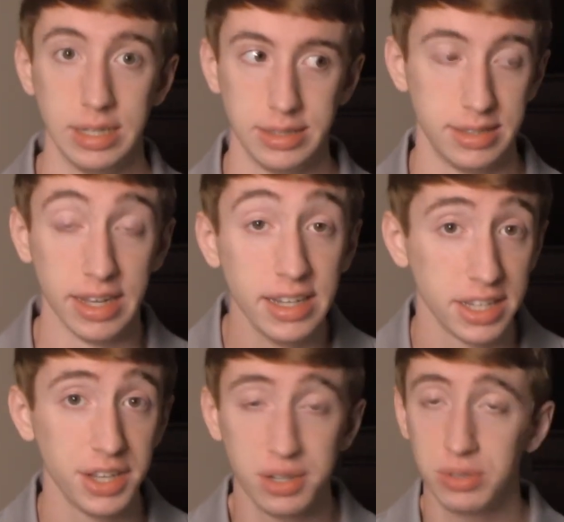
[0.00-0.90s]
10
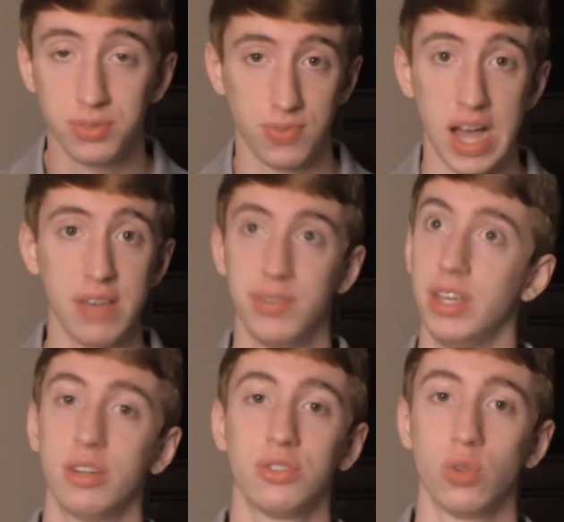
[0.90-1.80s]
years, 5
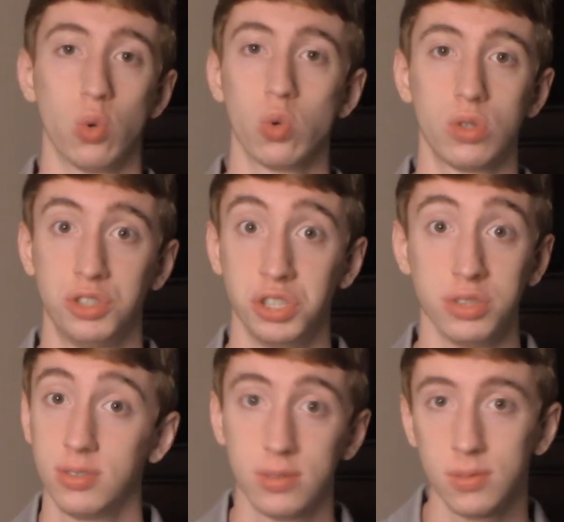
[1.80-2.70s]
years, or
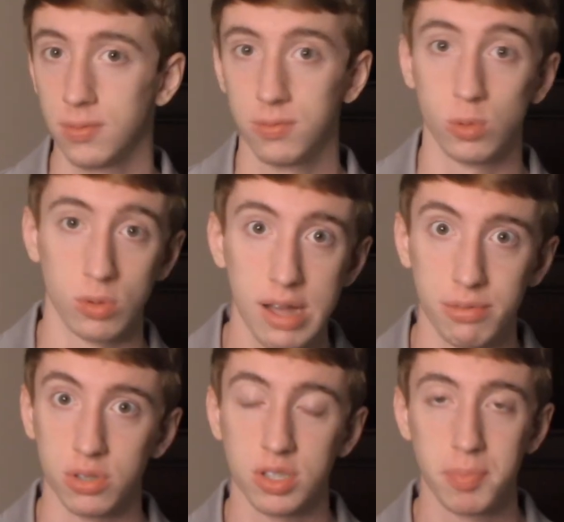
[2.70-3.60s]
just
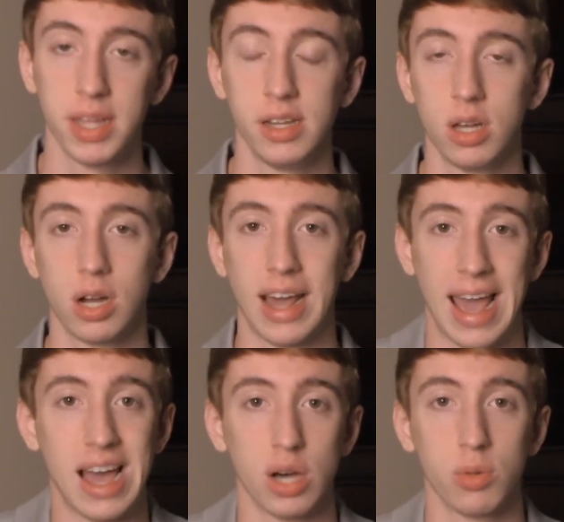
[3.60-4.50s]
forever, depending on
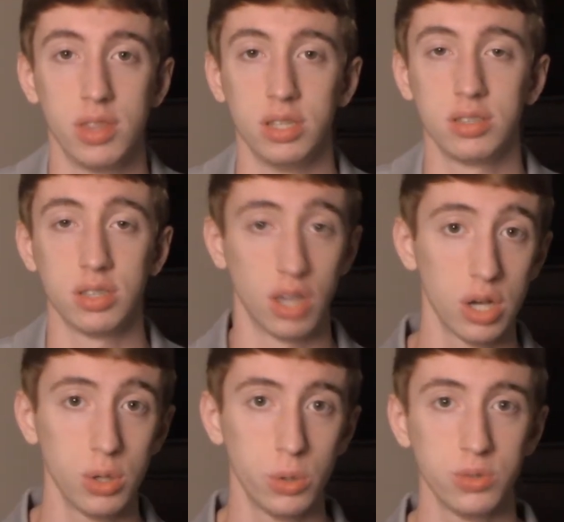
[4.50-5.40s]
how this
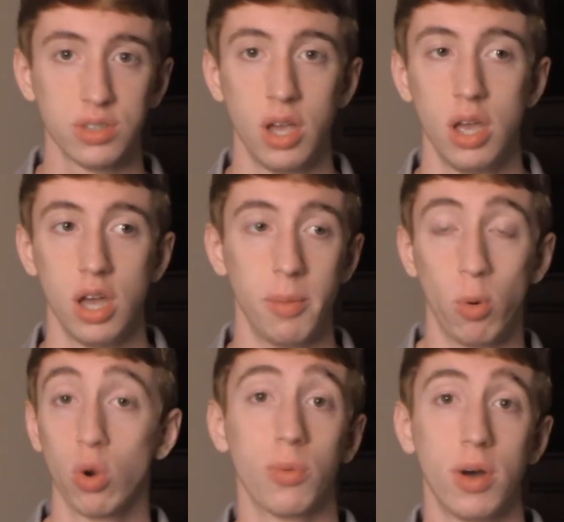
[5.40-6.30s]
goes
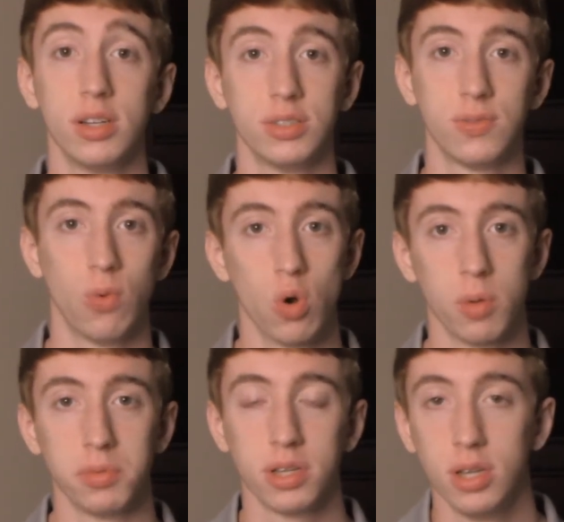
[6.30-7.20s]
or what is
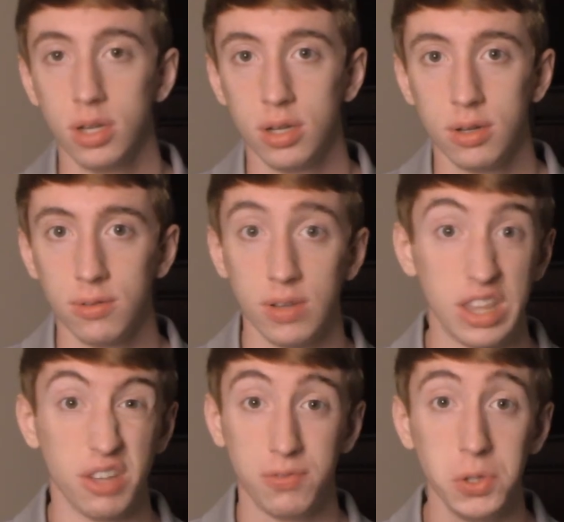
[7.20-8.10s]
formed
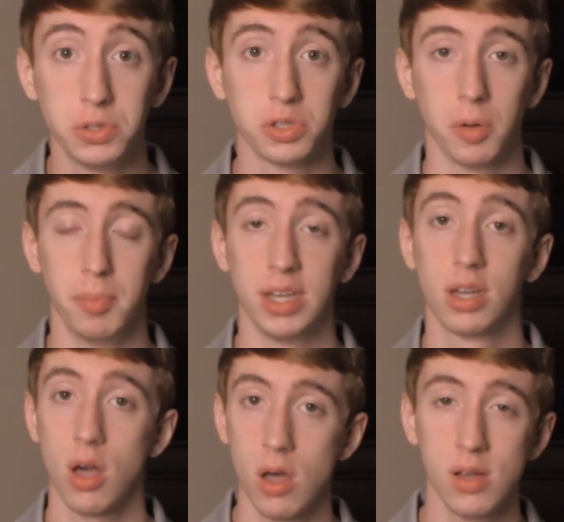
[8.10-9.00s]
in the future
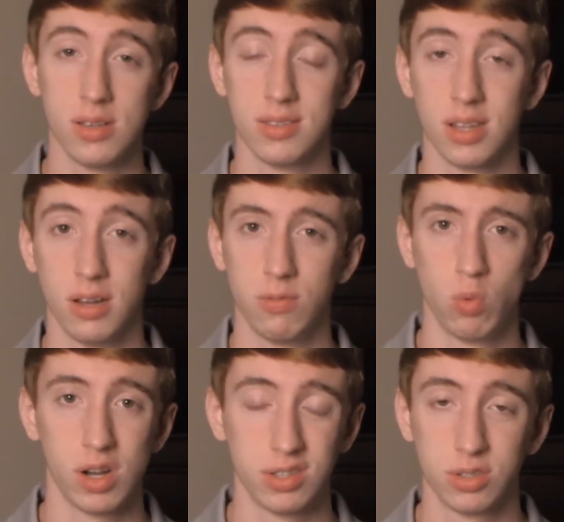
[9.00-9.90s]
because of
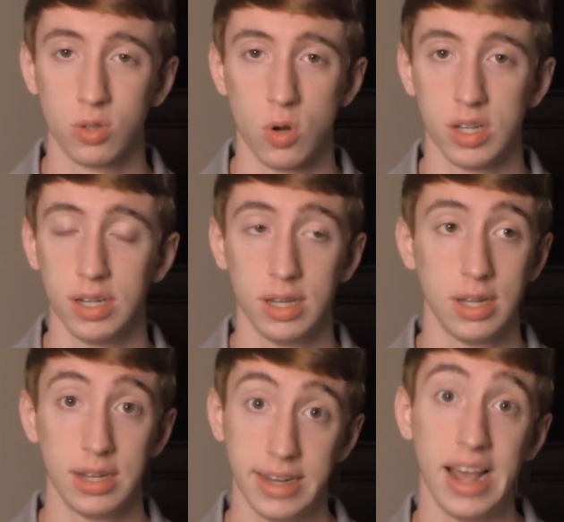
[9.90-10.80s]
what is started
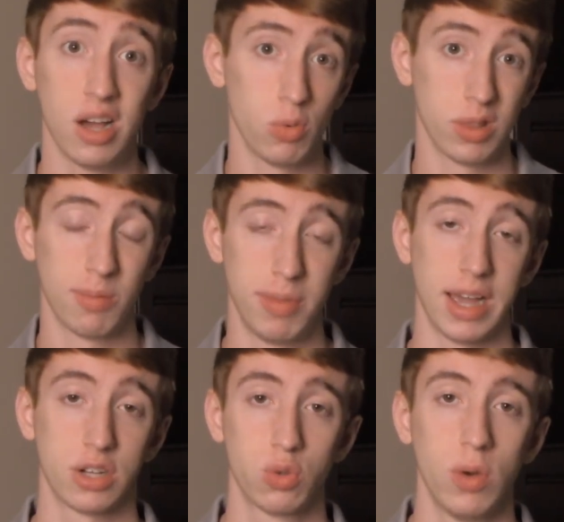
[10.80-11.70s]
now with the
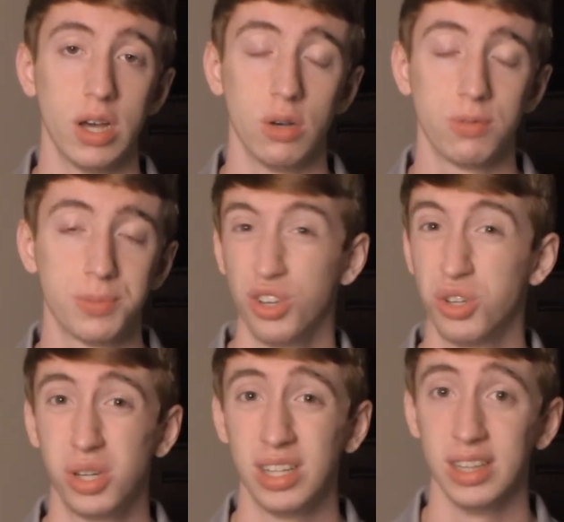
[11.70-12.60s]
Pac-12. Could it